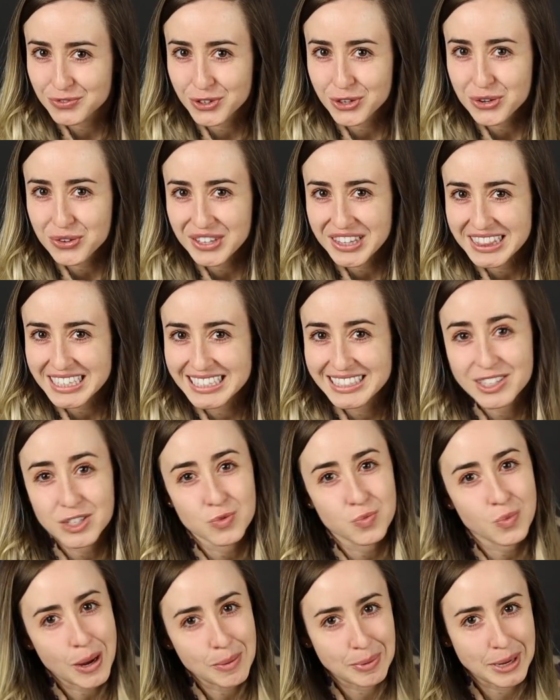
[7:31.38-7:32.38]
for using these as
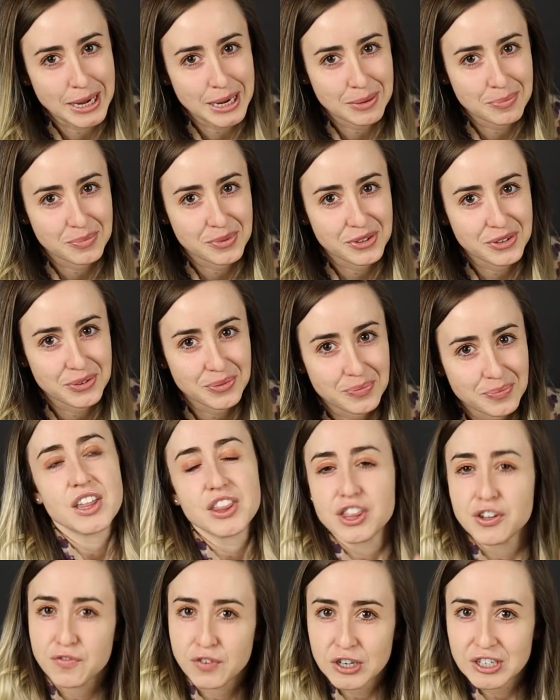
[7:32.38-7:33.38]
webcams.
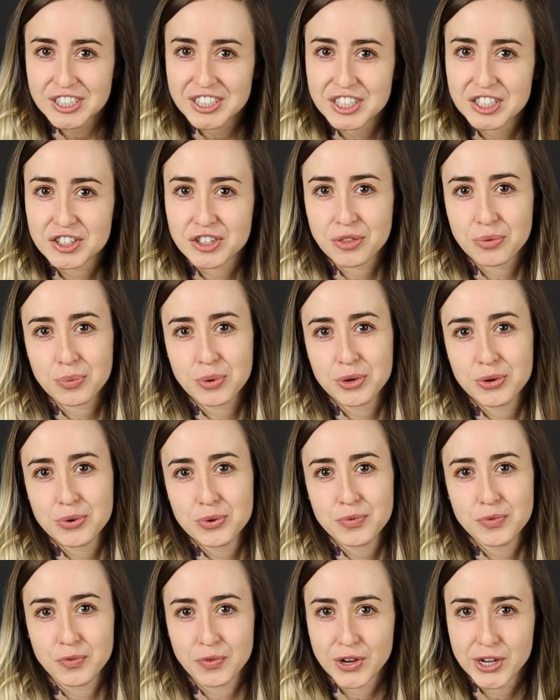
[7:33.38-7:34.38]
The first is
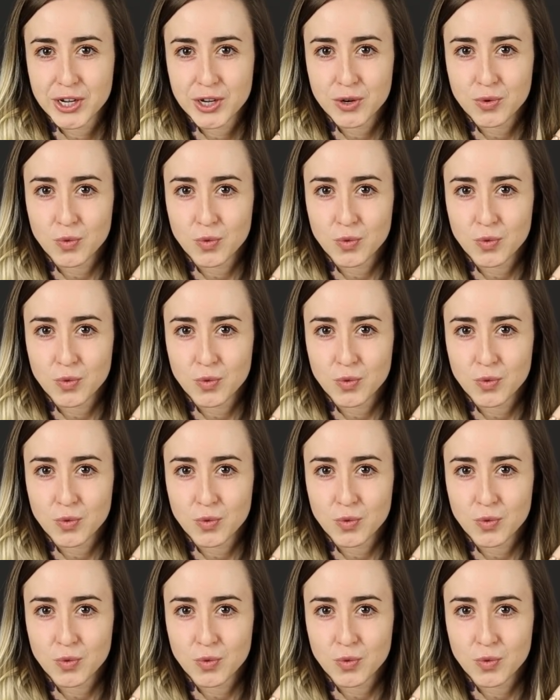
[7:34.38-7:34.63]
through free